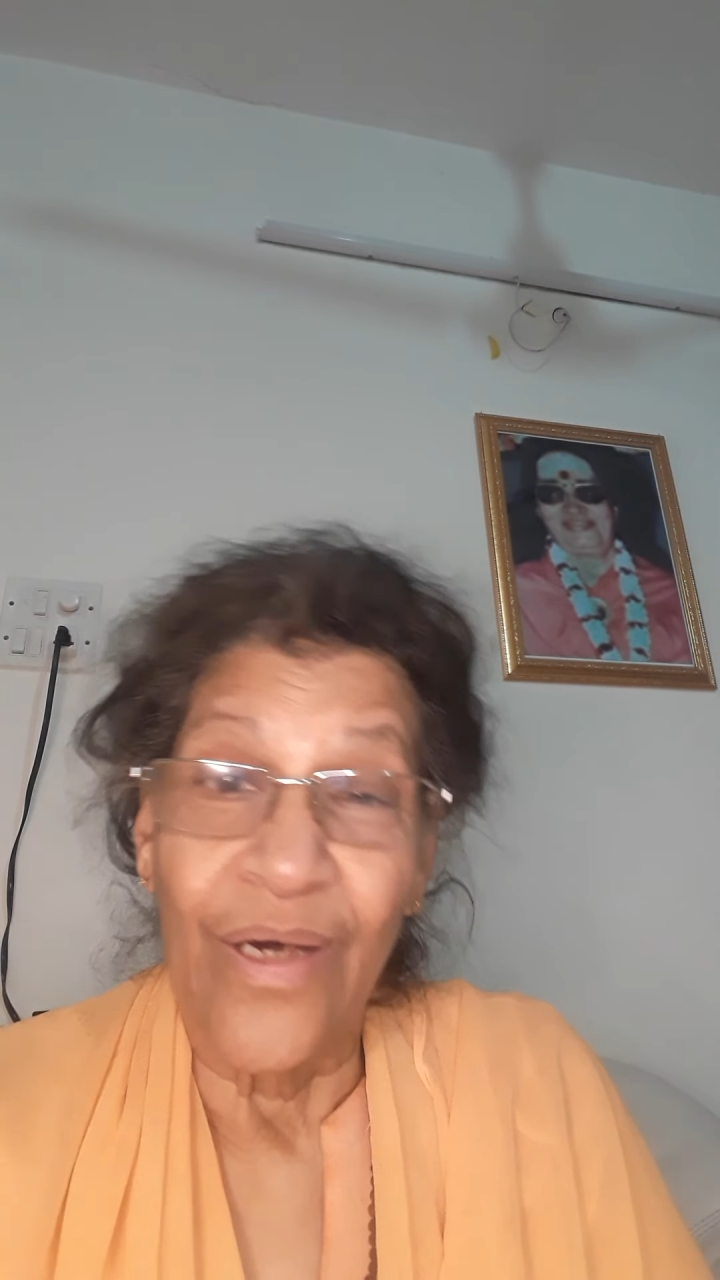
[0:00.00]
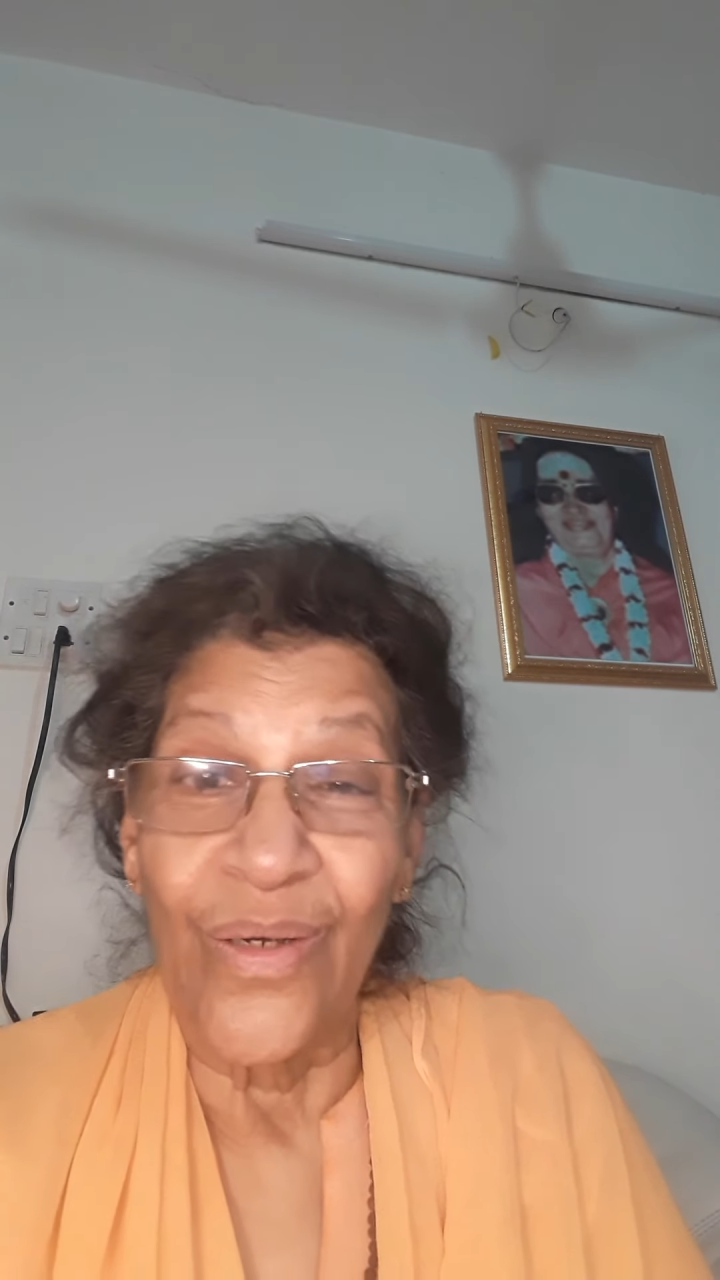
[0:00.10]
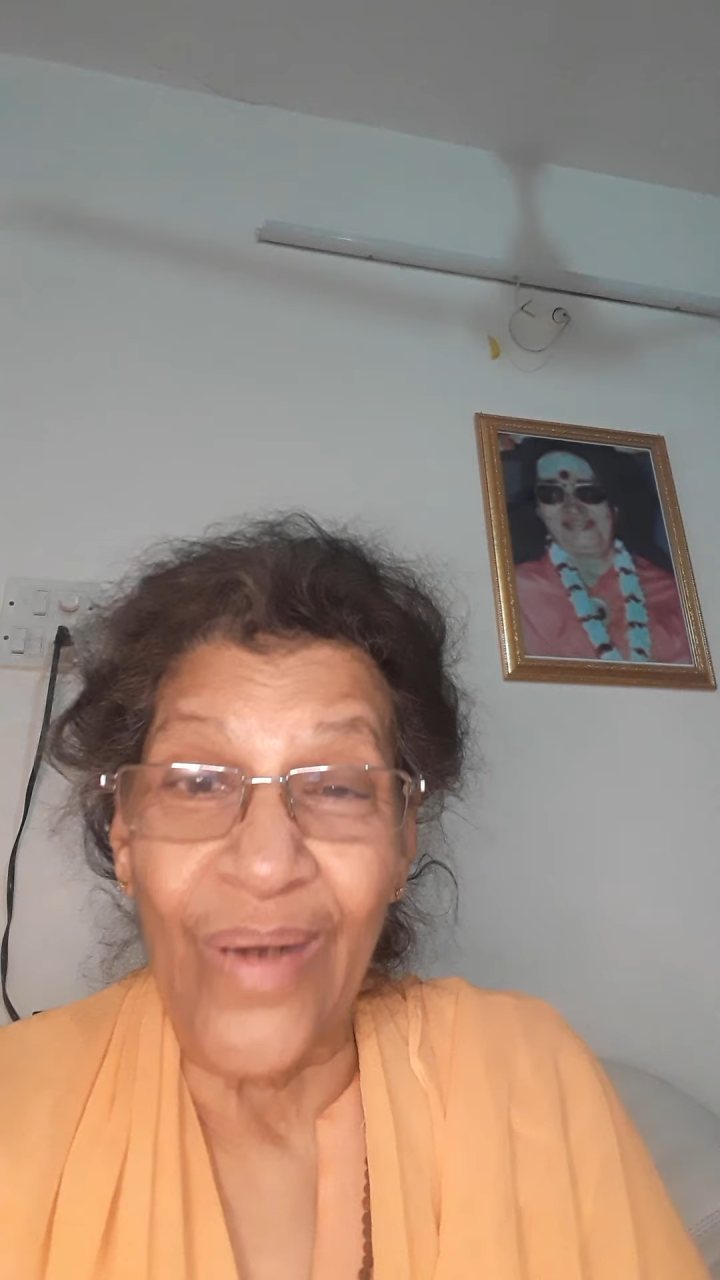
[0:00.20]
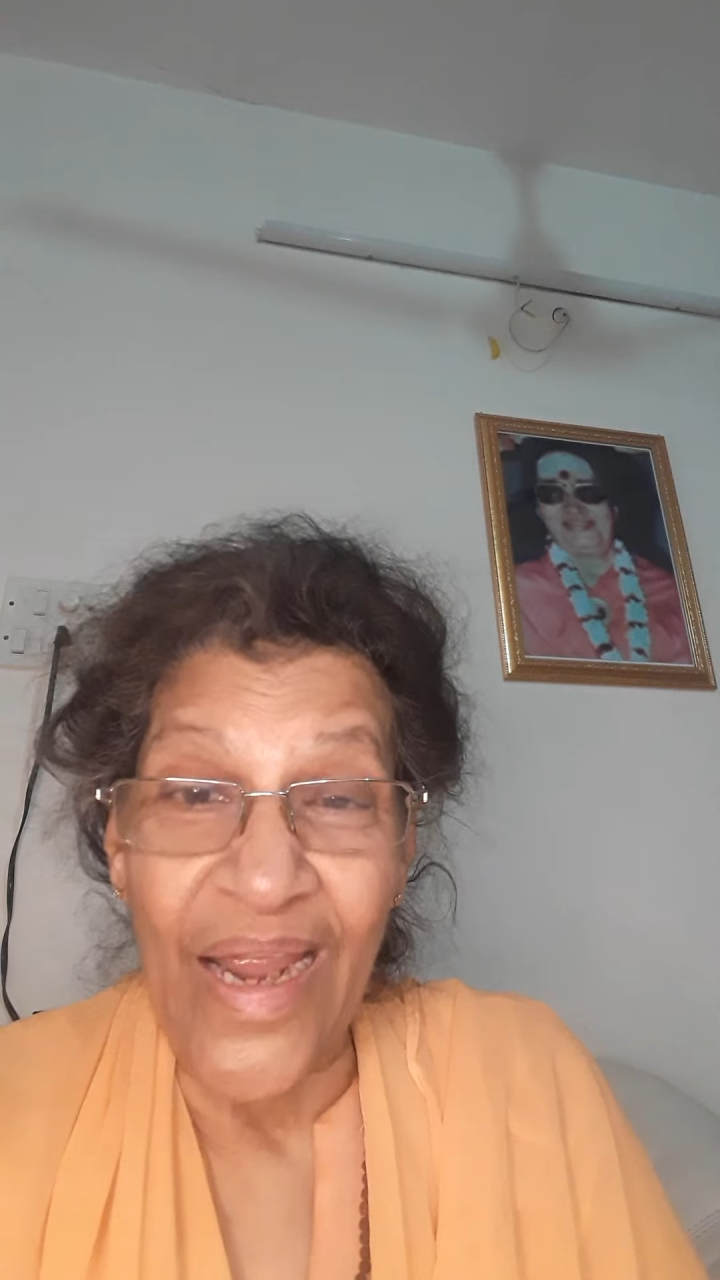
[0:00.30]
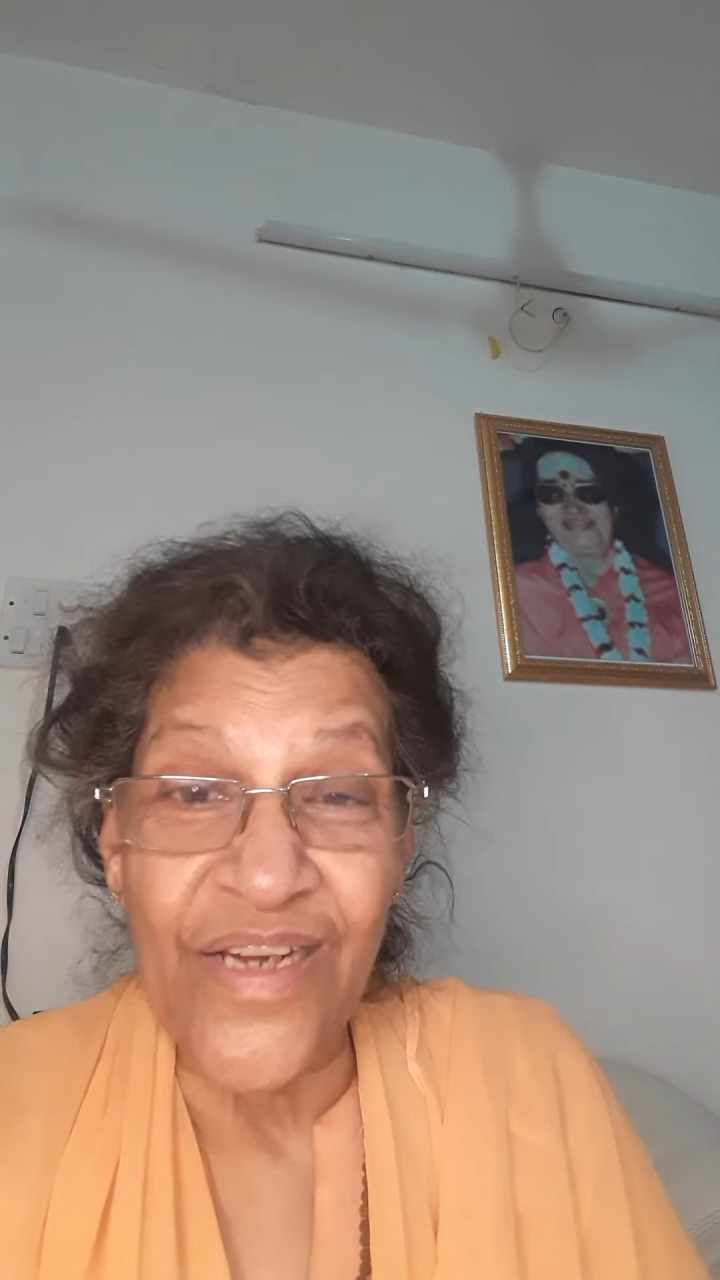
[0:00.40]

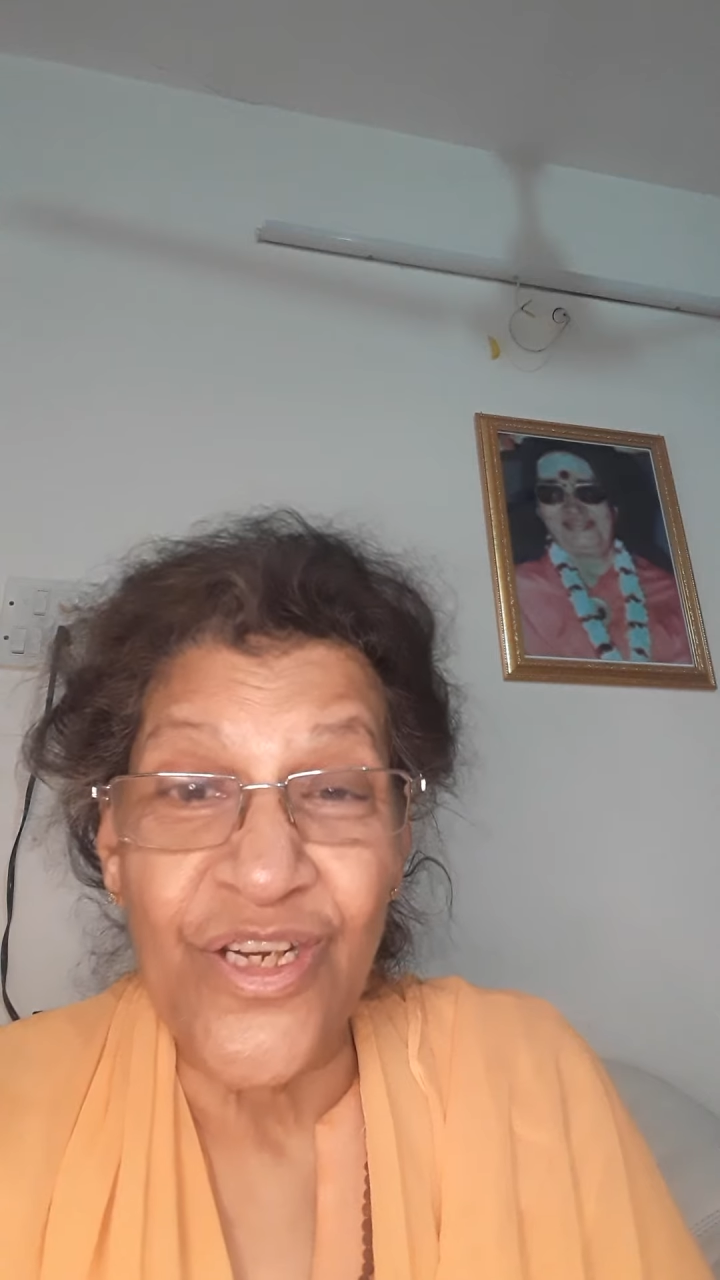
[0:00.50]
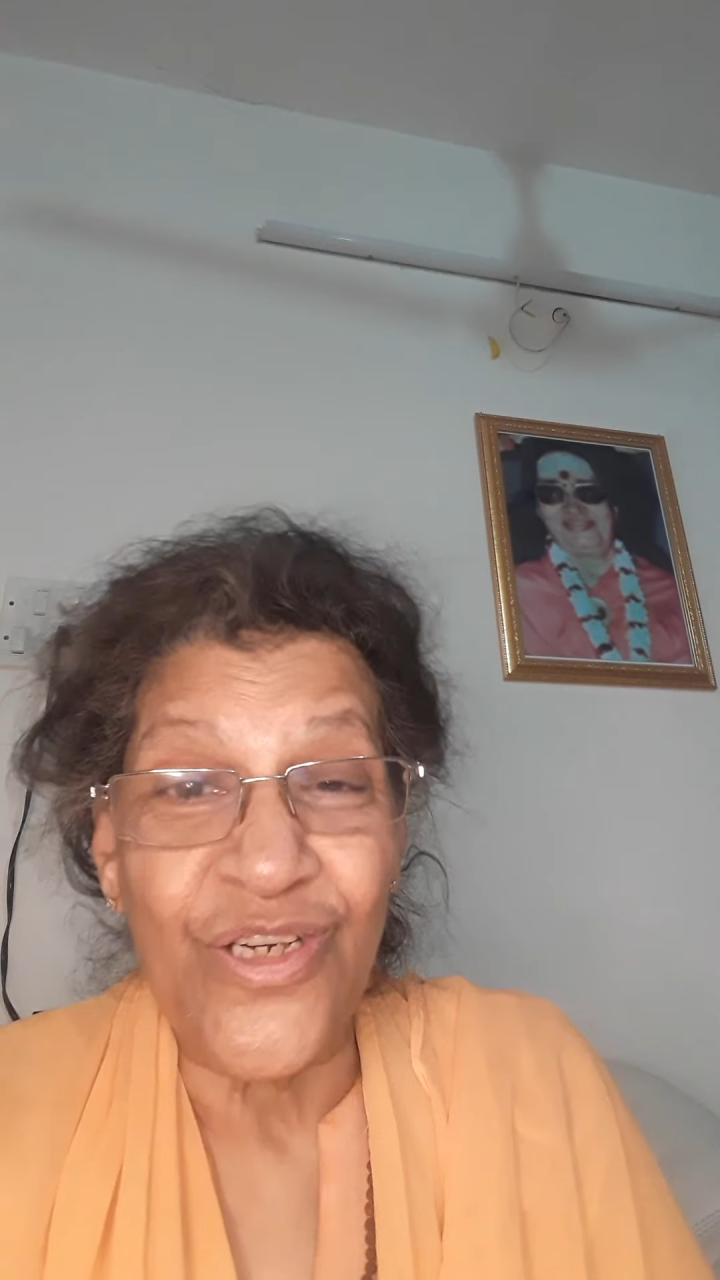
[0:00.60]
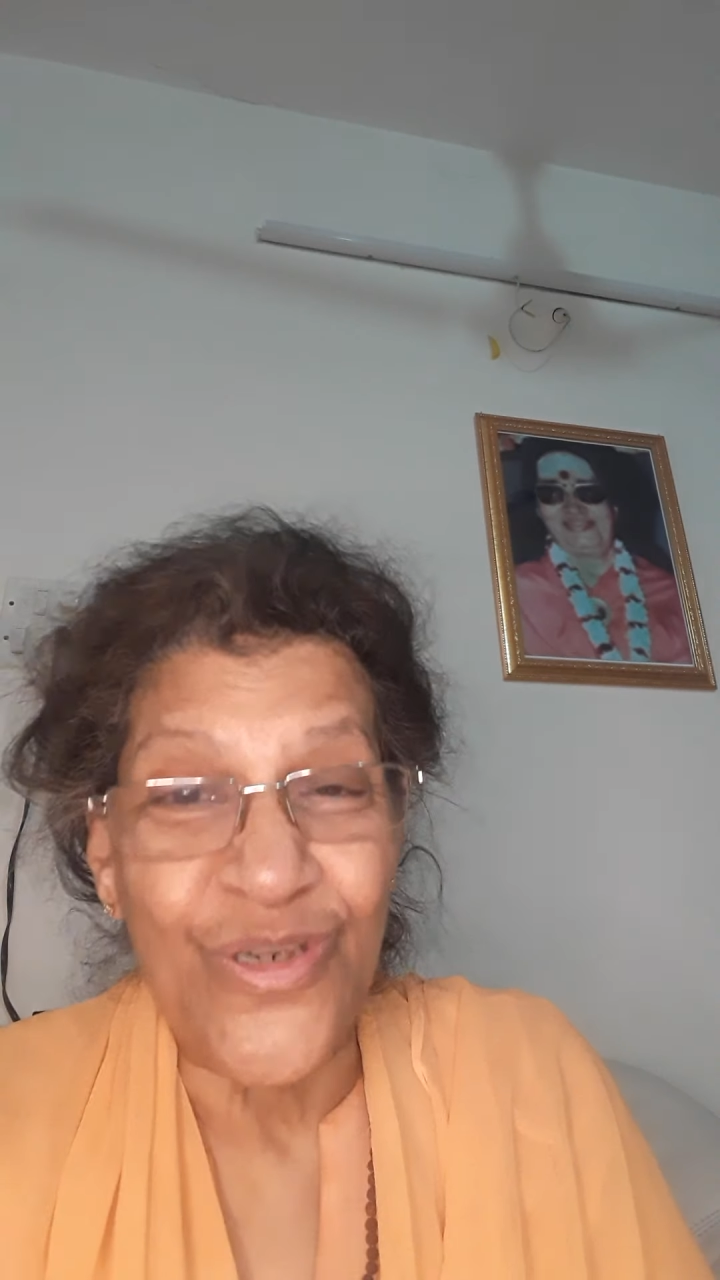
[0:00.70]
right